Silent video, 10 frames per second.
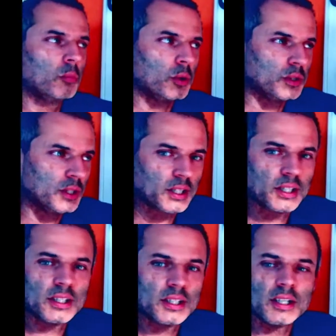
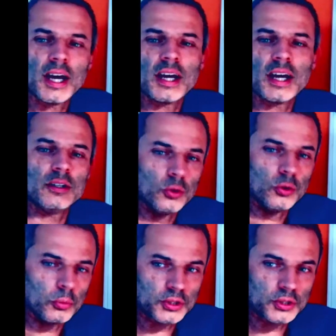particularly at
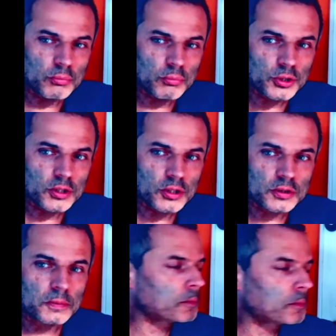normal
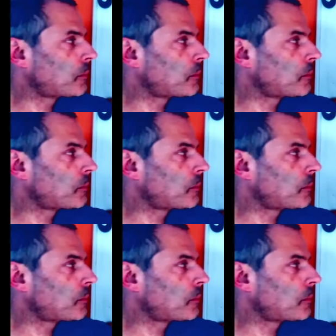temperatures.